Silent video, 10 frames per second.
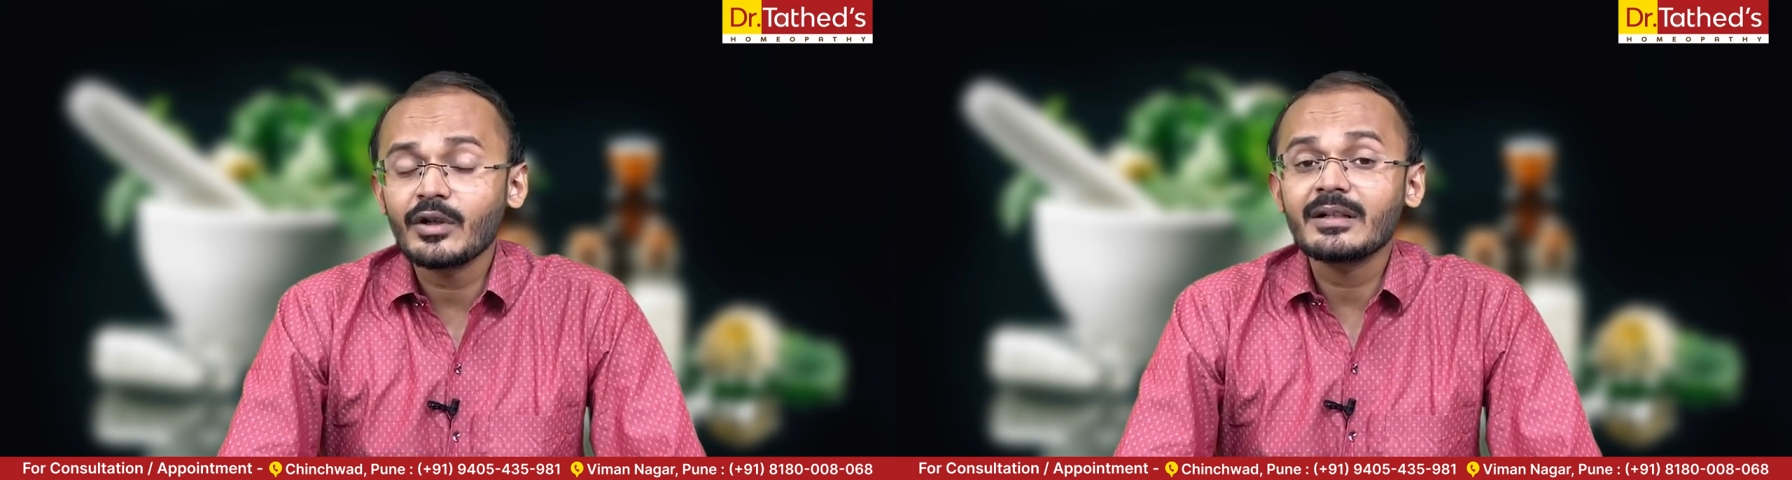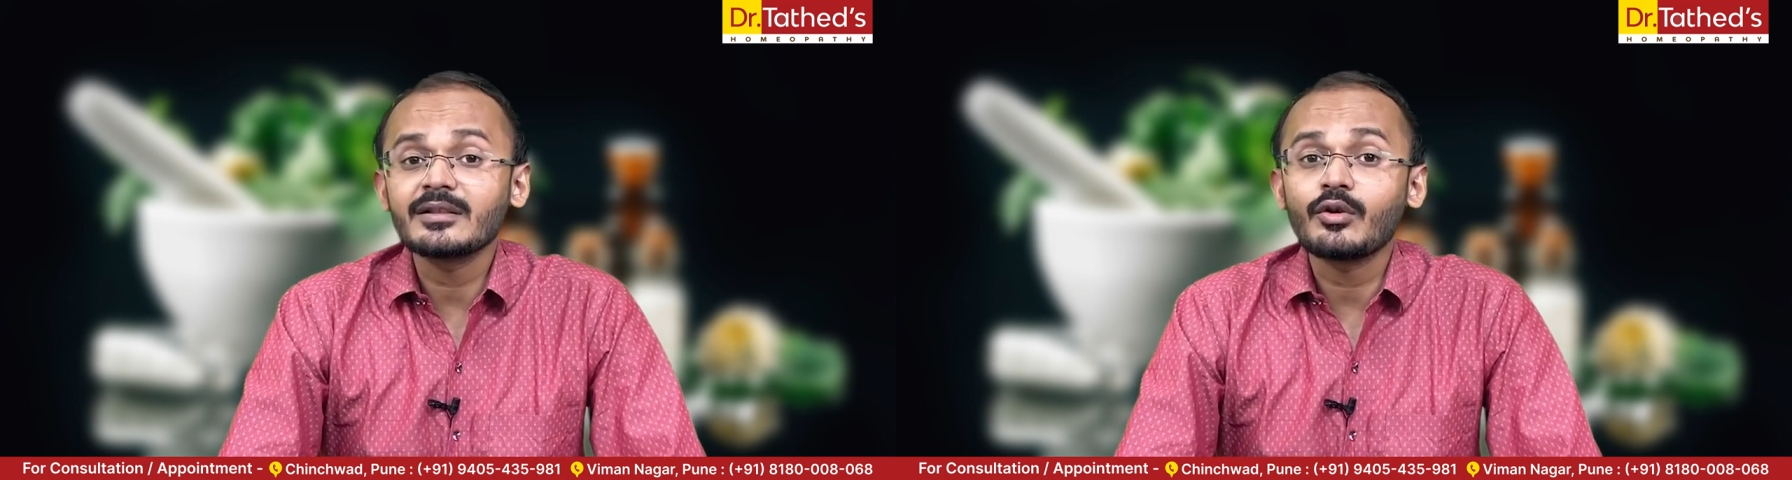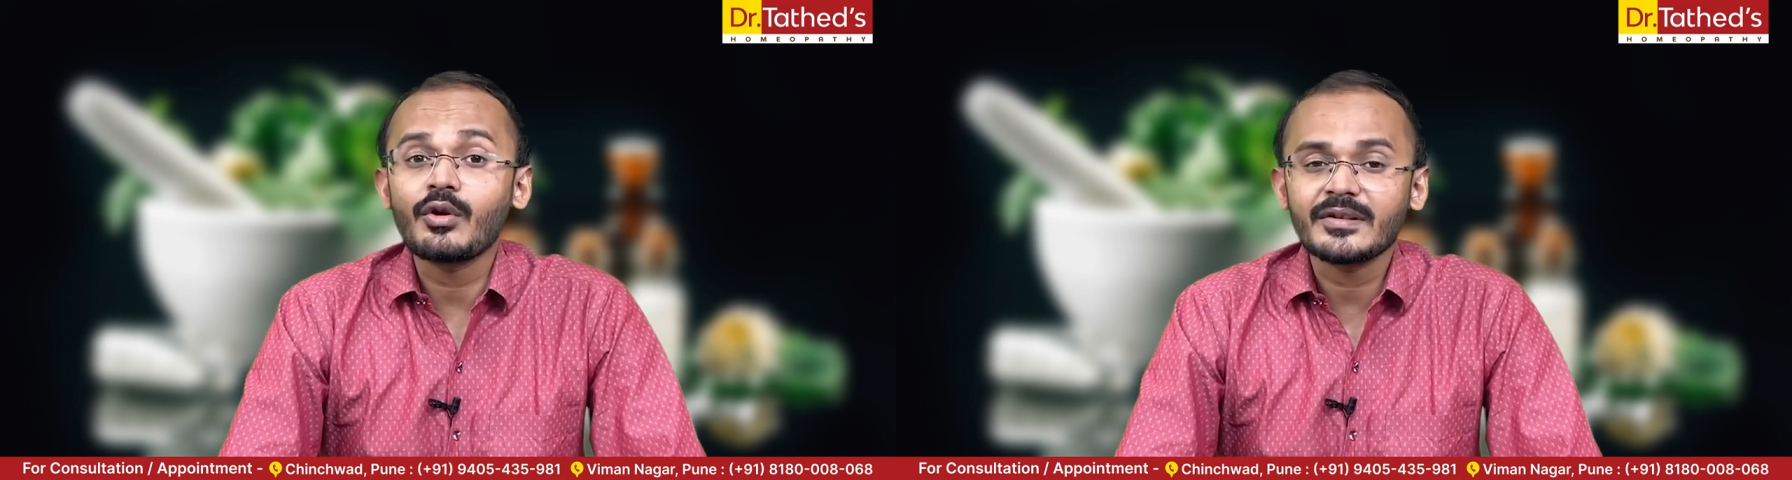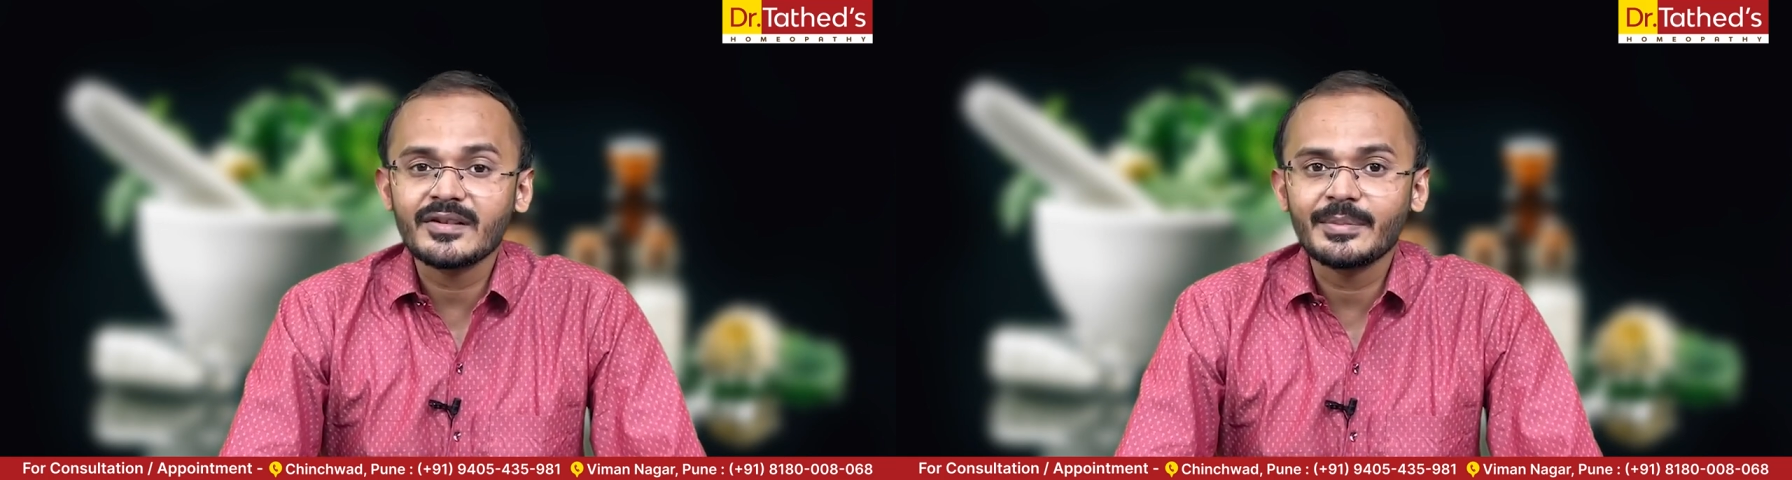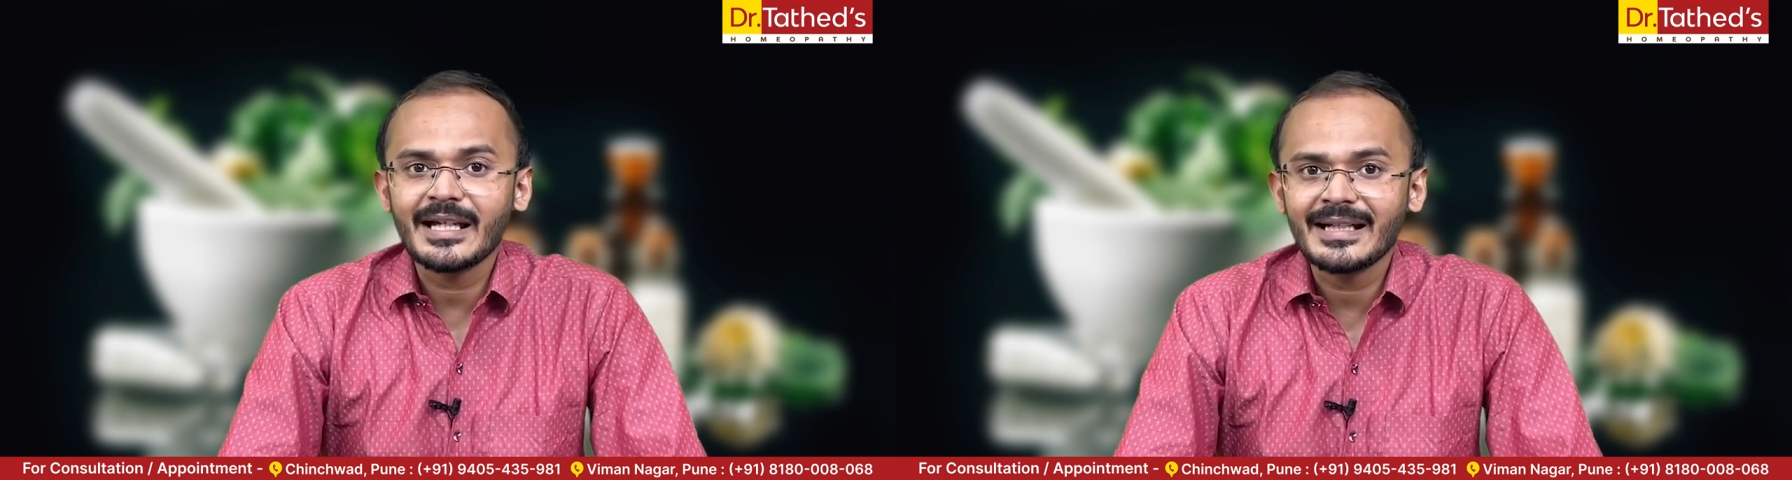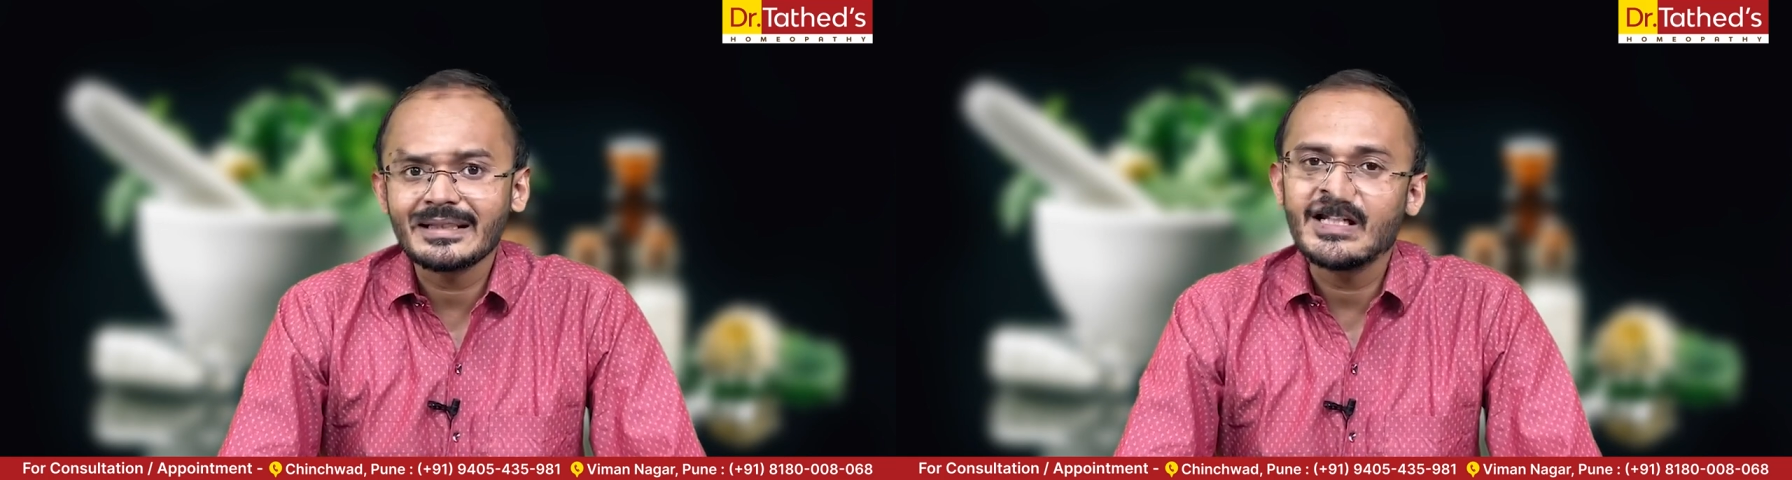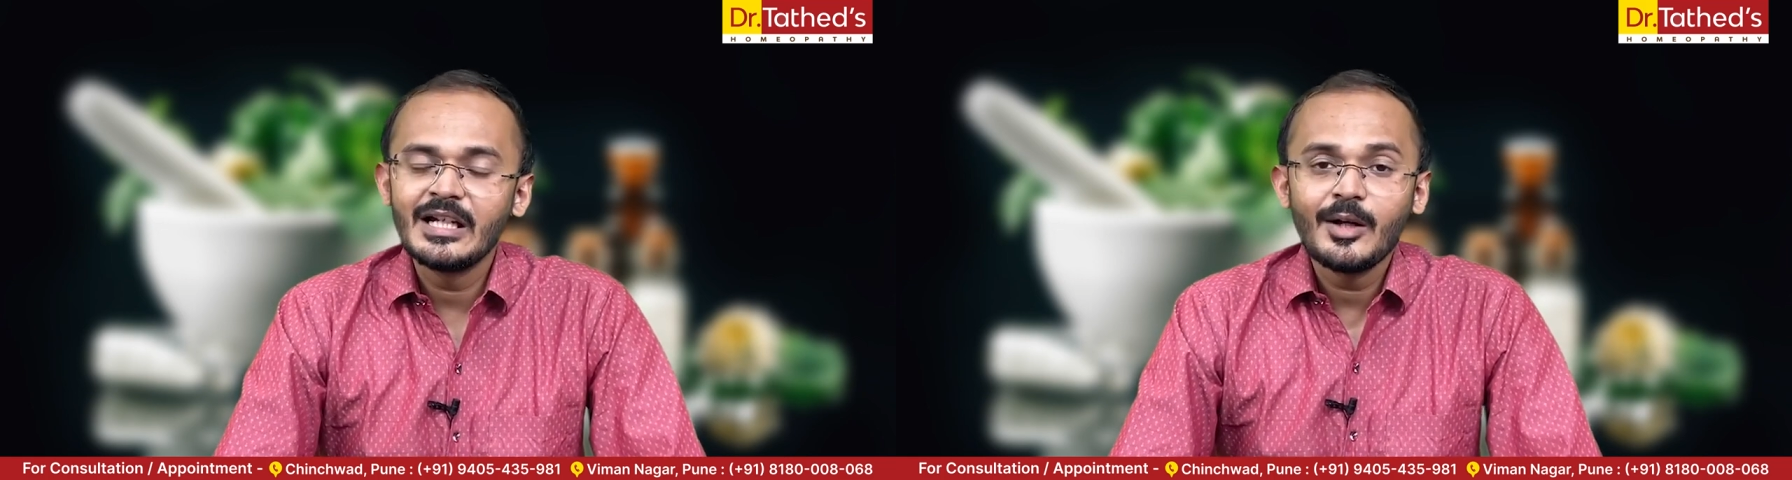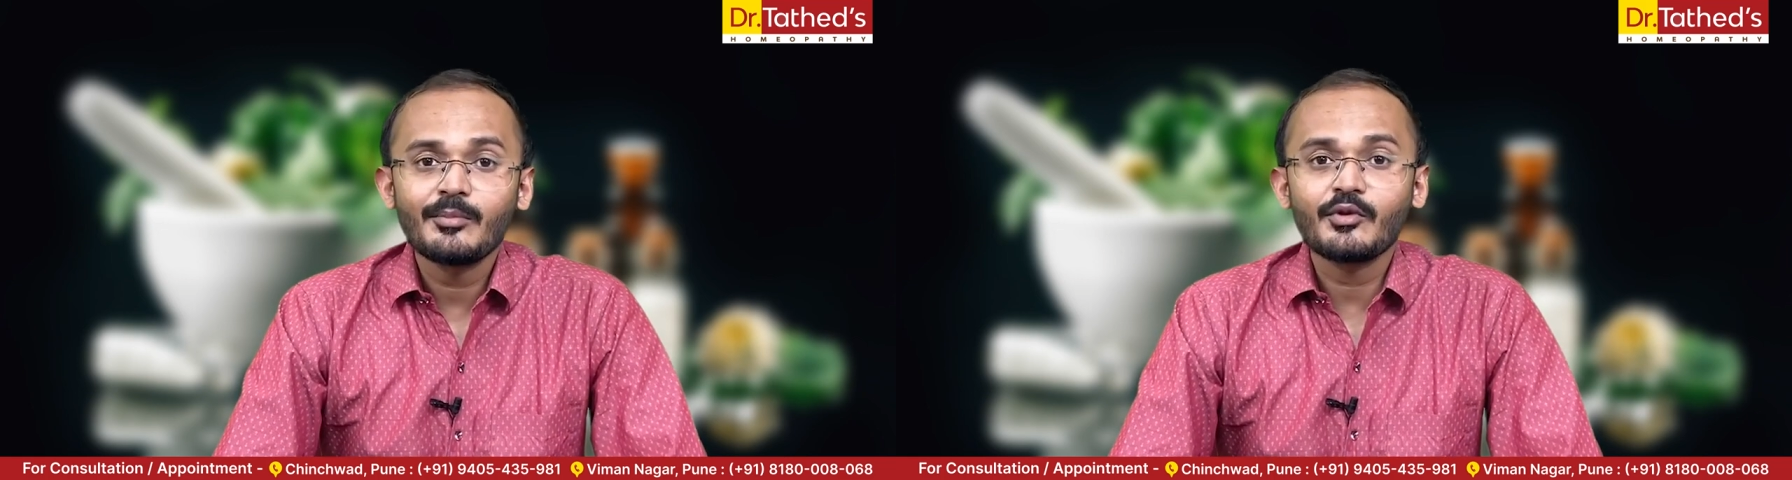are the causes behind it.